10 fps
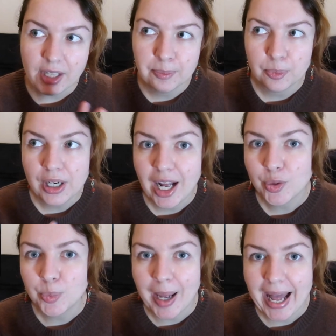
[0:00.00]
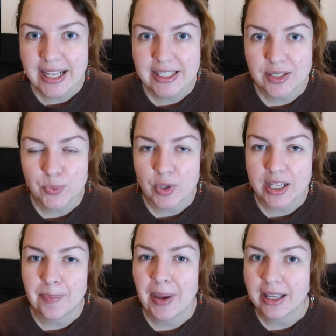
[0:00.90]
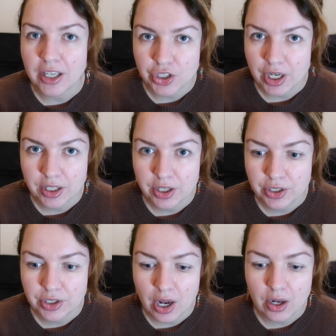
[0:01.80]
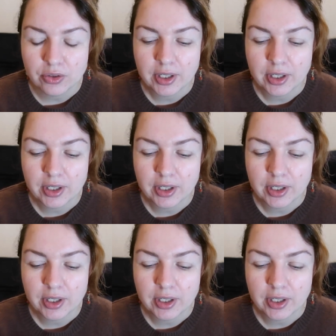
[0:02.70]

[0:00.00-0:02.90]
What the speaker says: brown matte with a pinkish undertone